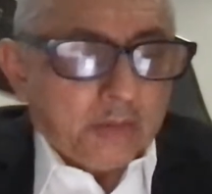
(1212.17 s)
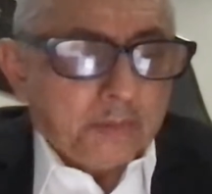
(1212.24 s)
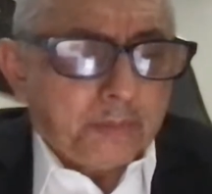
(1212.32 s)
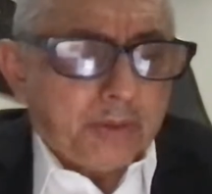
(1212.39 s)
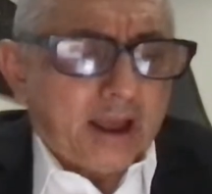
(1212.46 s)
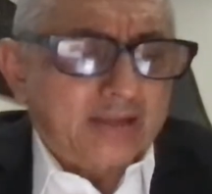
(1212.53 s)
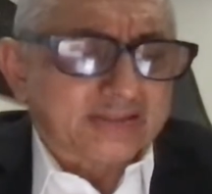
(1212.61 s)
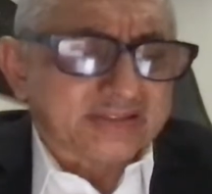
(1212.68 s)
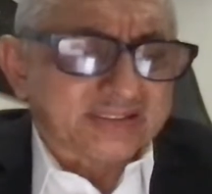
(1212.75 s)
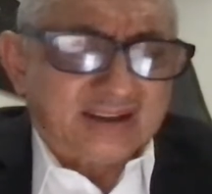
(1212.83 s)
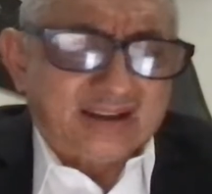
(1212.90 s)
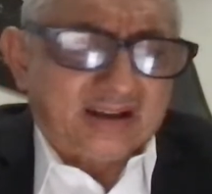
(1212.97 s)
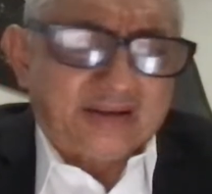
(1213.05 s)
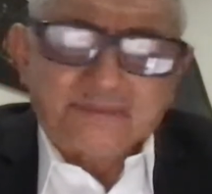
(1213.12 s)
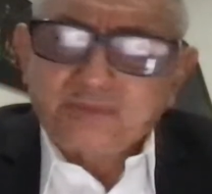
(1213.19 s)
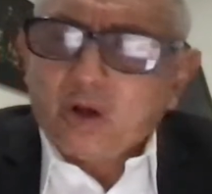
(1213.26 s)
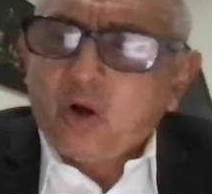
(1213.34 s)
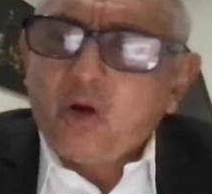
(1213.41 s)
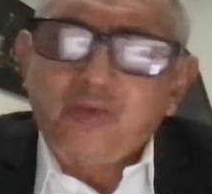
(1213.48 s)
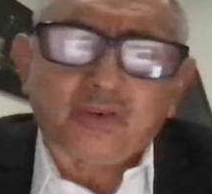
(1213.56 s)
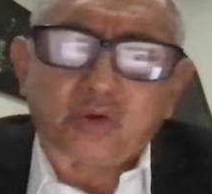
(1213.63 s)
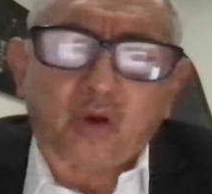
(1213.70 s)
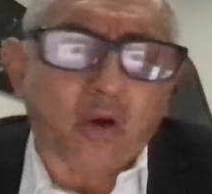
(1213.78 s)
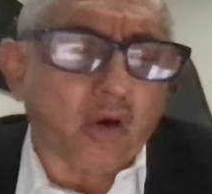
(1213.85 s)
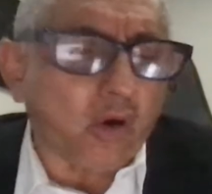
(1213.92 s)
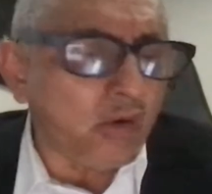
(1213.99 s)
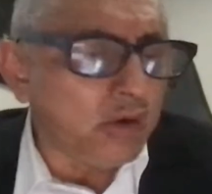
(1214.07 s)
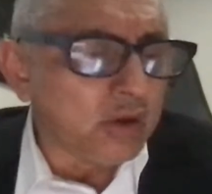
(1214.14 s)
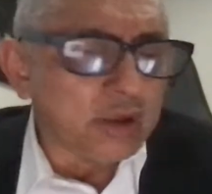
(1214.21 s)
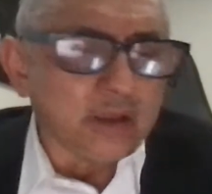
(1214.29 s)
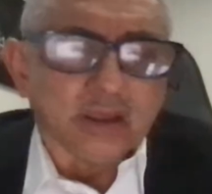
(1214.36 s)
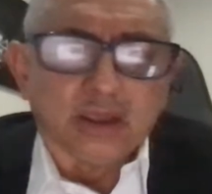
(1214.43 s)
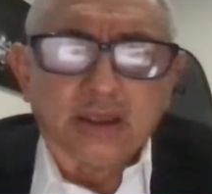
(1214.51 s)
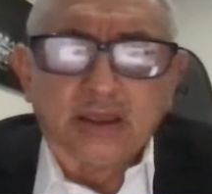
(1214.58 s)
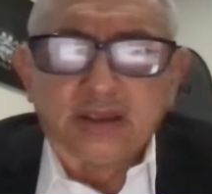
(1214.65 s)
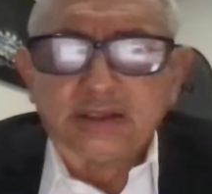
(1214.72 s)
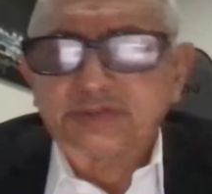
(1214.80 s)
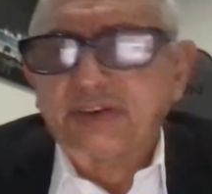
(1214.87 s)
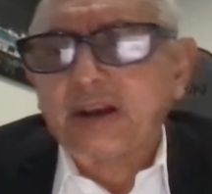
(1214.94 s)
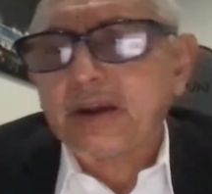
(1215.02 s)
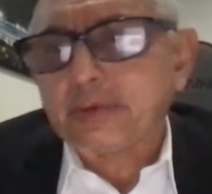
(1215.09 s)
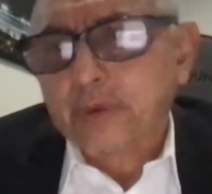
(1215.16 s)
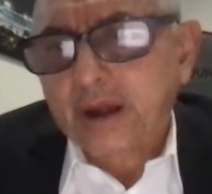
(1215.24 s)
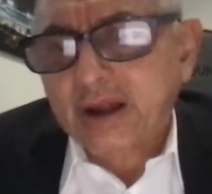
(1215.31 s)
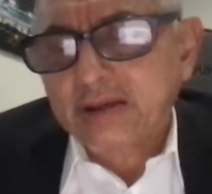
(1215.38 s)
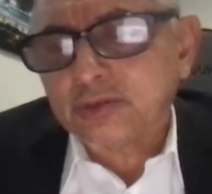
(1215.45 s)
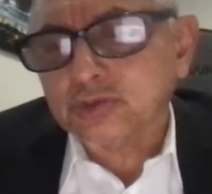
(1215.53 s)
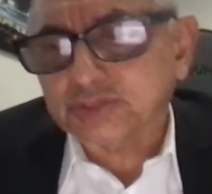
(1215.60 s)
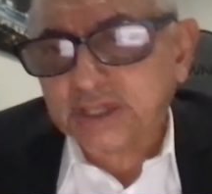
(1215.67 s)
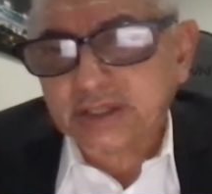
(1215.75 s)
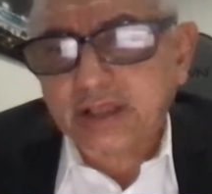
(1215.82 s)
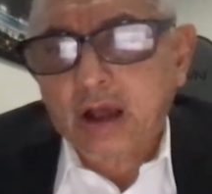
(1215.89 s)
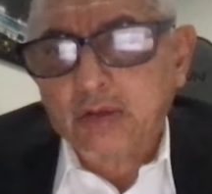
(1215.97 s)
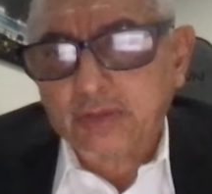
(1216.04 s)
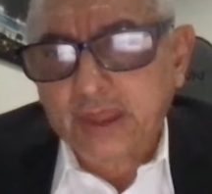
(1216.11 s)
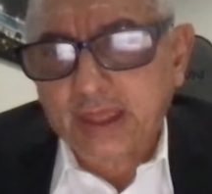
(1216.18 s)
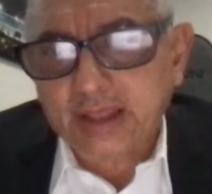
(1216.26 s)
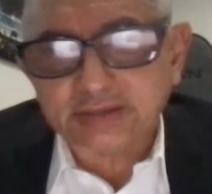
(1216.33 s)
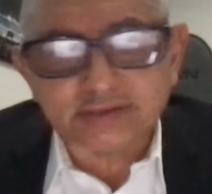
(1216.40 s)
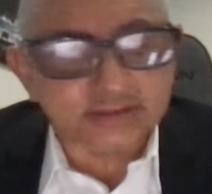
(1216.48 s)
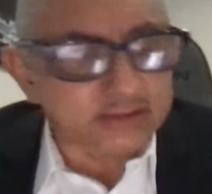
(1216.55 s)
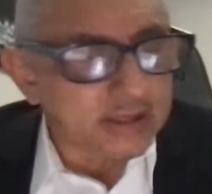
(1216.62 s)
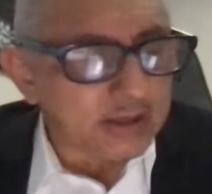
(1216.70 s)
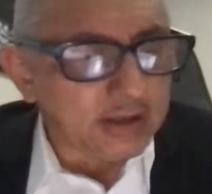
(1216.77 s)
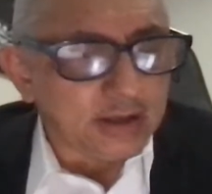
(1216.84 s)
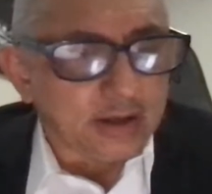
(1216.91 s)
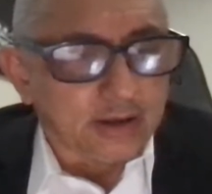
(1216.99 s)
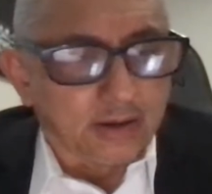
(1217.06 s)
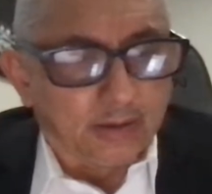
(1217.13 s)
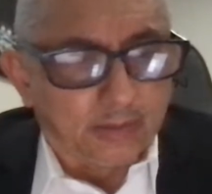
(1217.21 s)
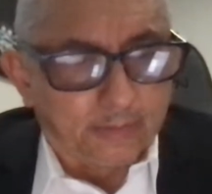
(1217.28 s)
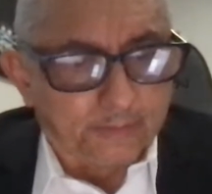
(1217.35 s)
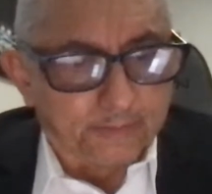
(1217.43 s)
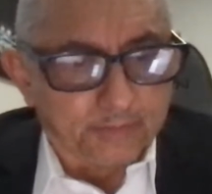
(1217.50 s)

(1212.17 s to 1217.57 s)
But overall, it's very rare to see nowadays uh,